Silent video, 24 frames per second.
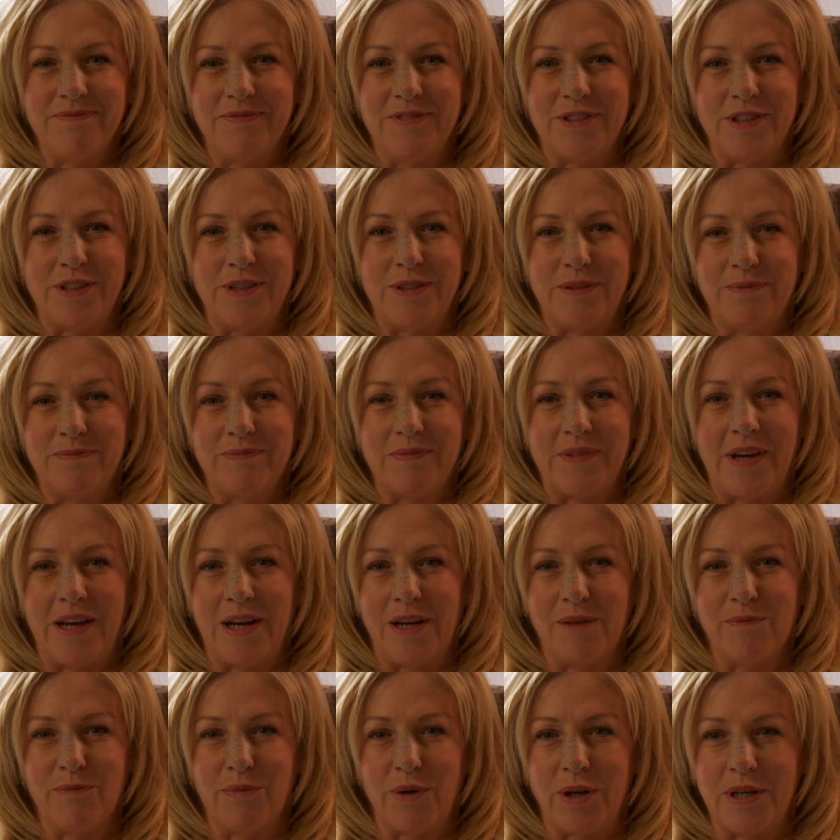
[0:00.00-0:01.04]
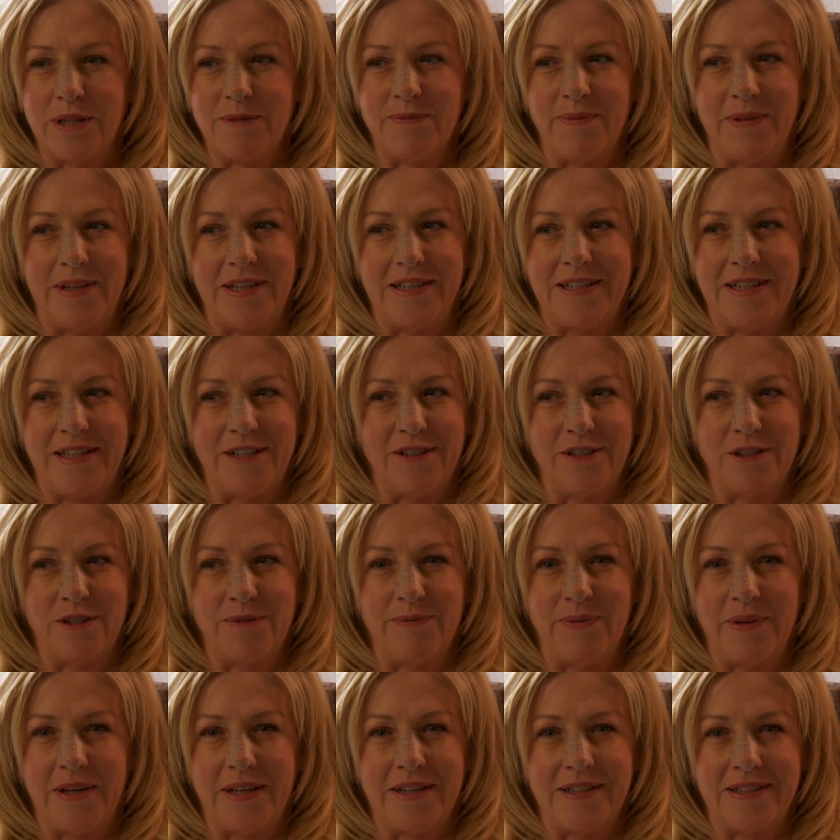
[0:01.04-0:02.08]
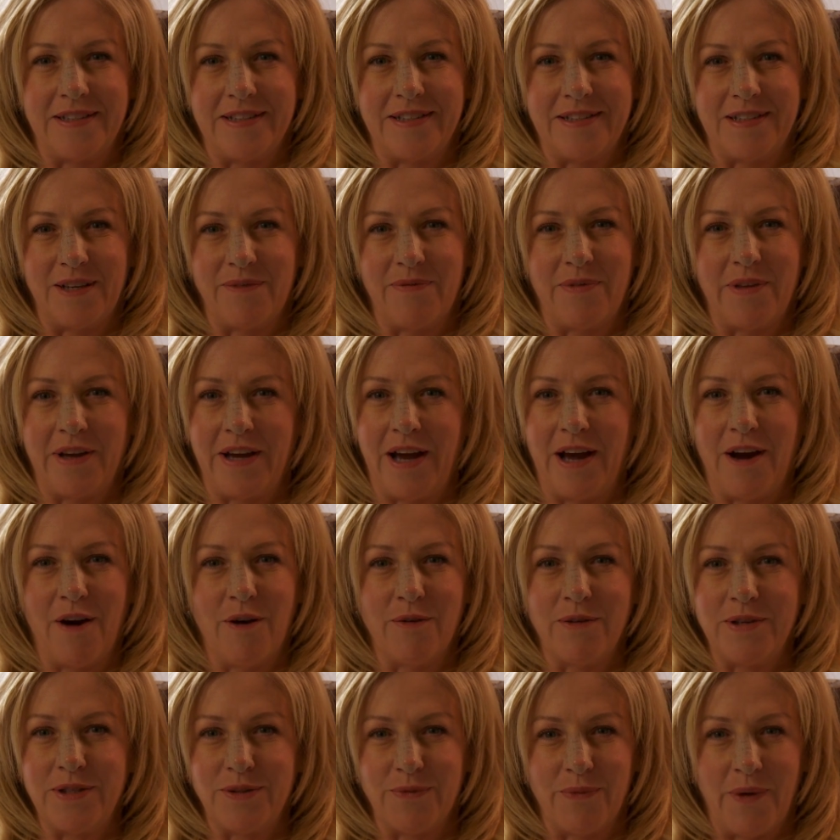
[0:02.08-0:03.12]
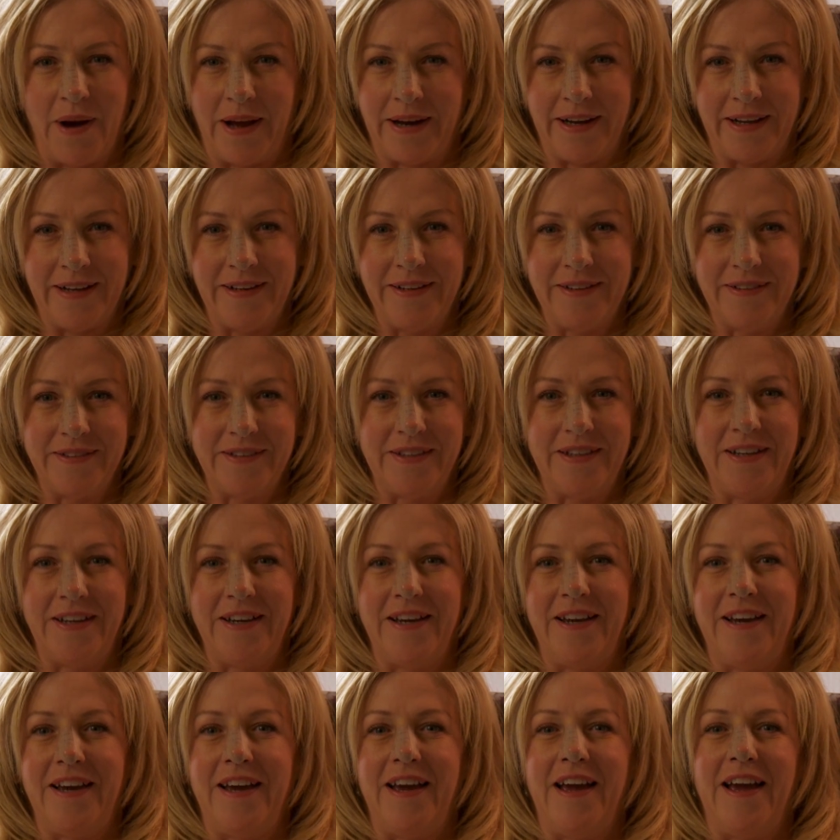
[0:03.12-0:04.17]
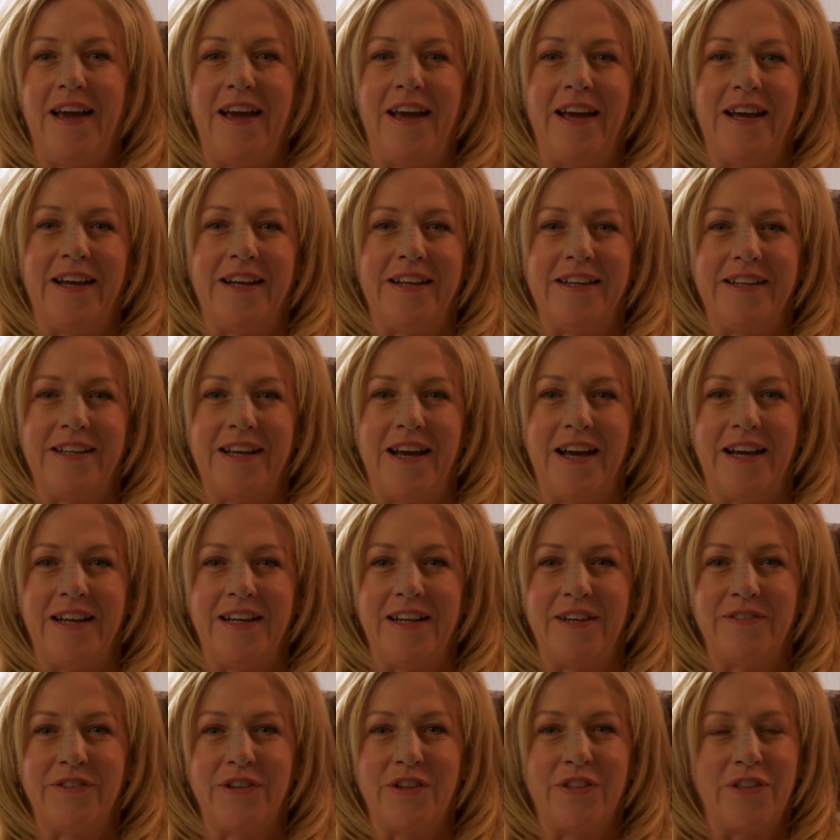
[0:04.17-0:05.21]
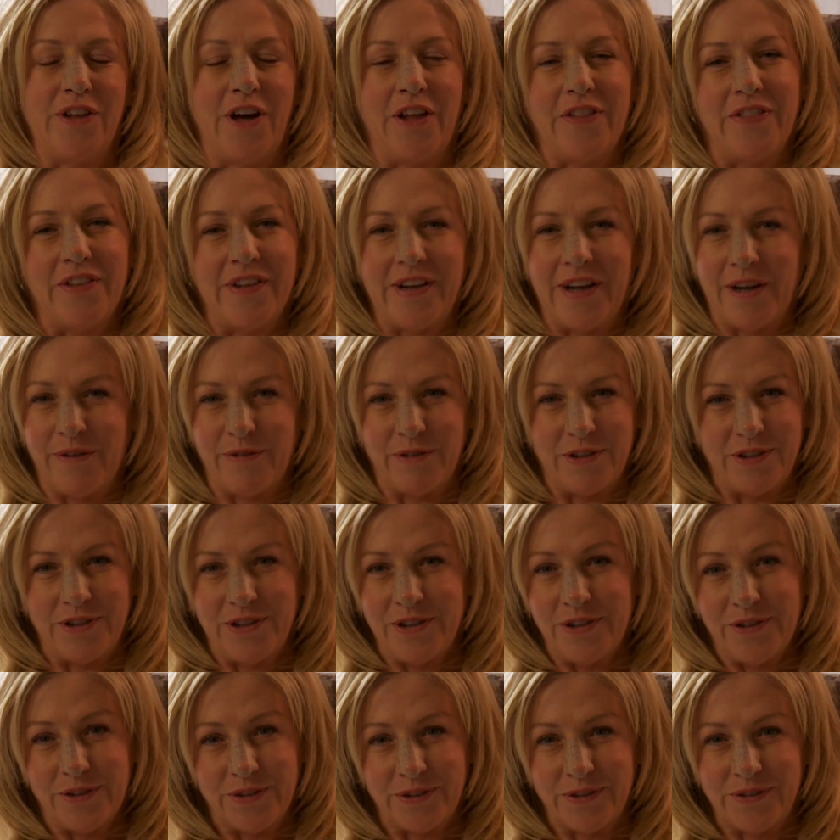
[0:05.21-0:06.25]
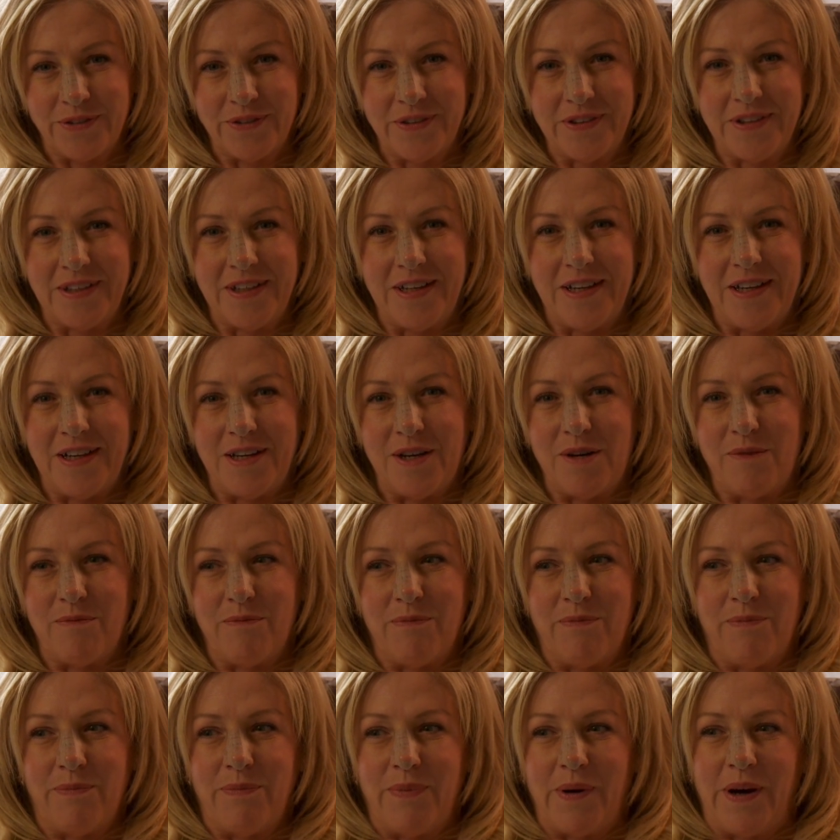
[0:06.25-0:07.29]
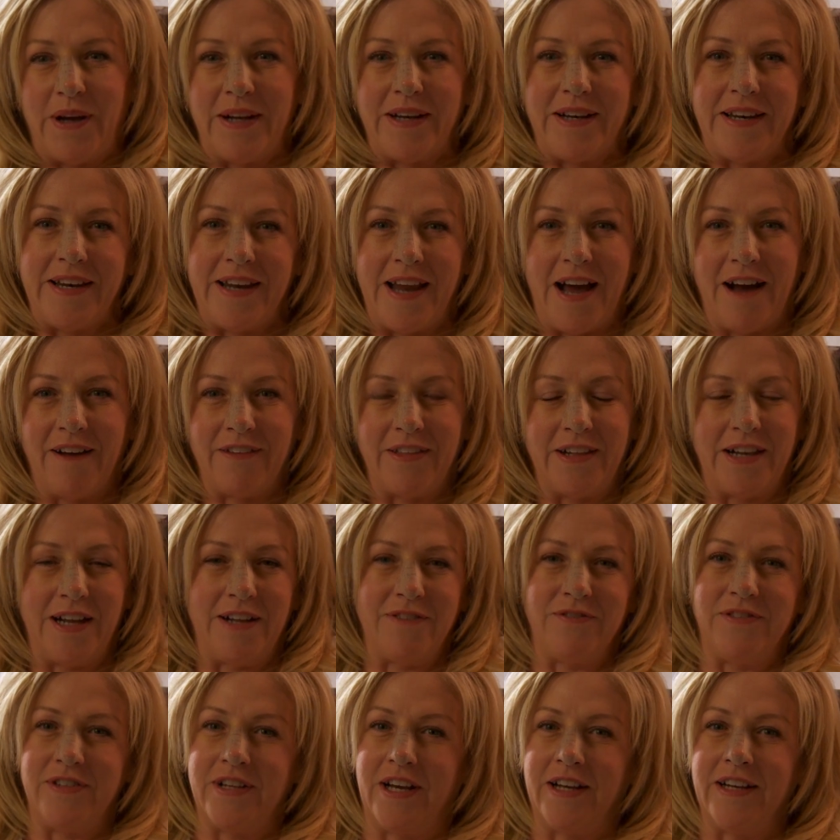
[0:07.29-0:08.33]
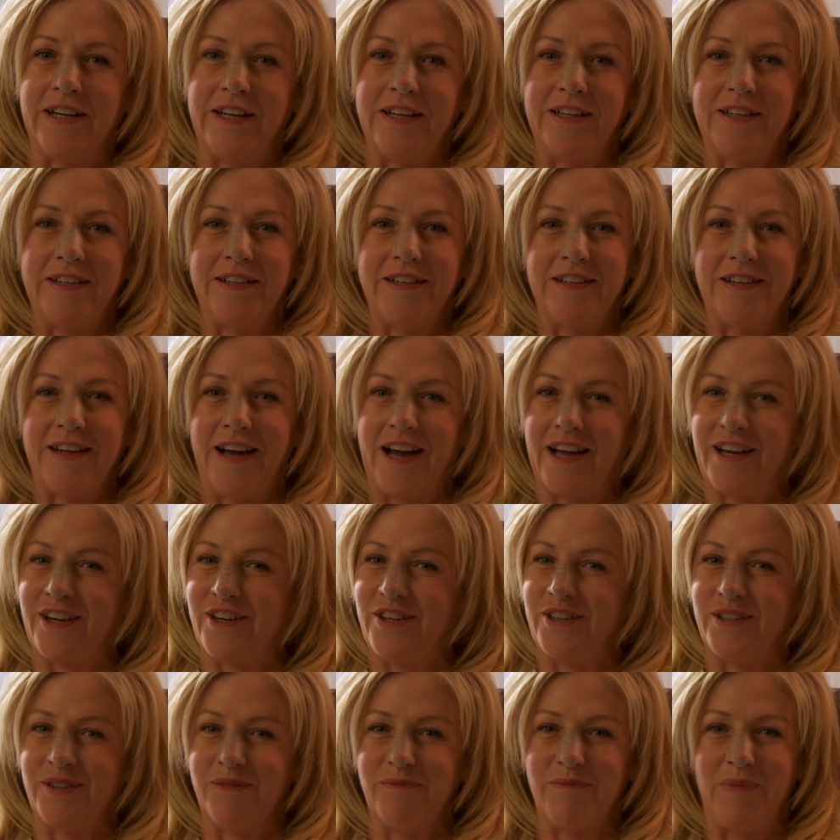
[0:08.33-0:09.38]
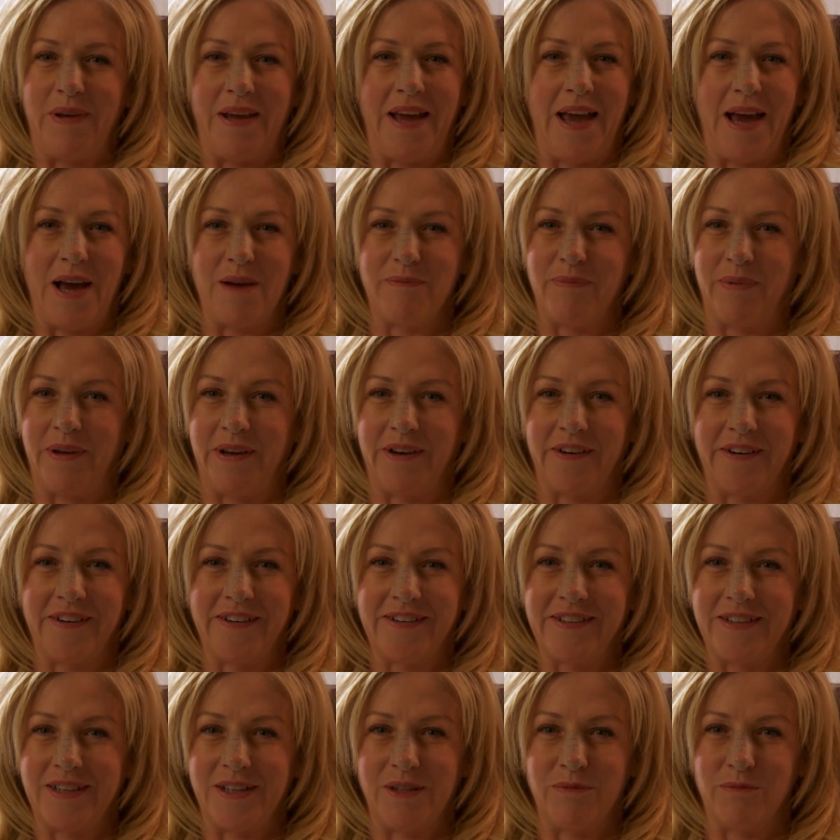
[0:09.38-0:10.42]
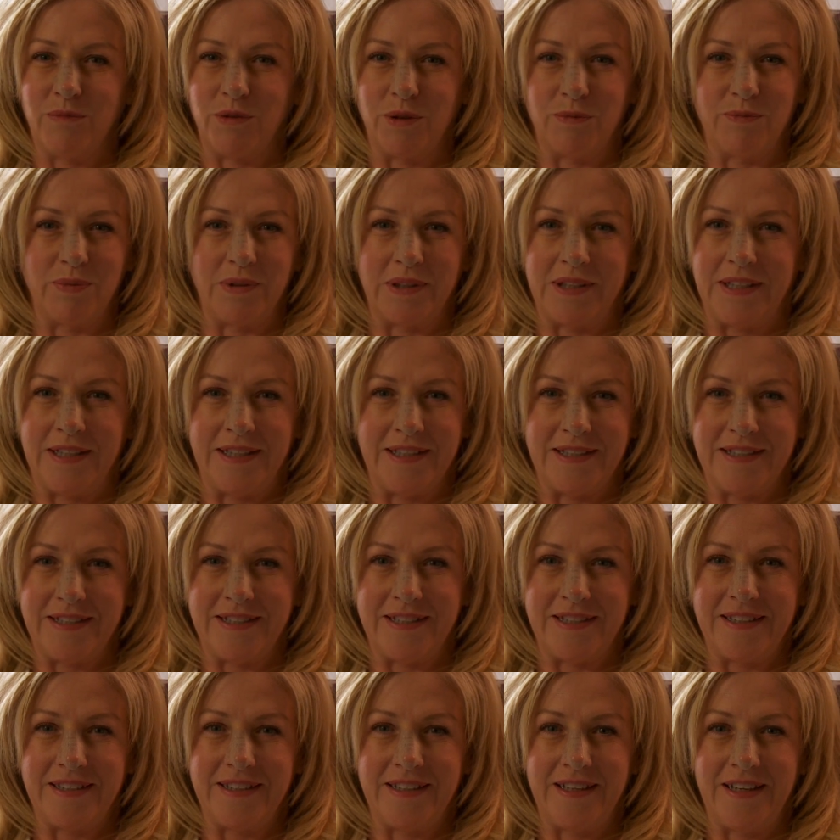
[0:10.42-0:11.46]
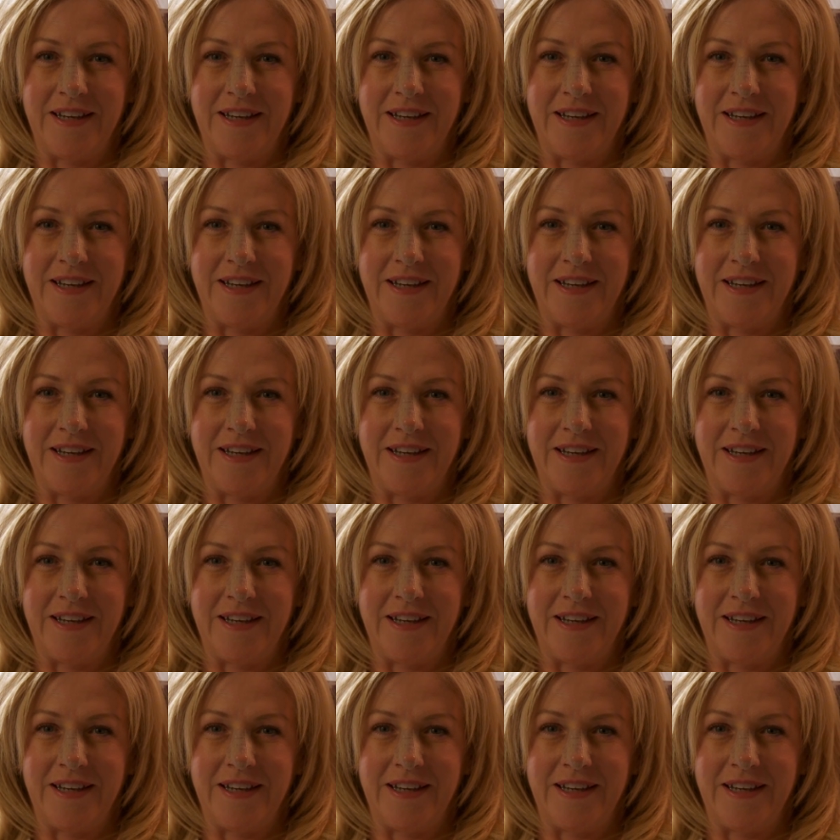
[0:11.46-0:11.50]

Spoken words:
just kind of brings me to tears because it's something I always wanted, and I never thought that I would do. But now that I've done it, I couldn't be happier and more pleased.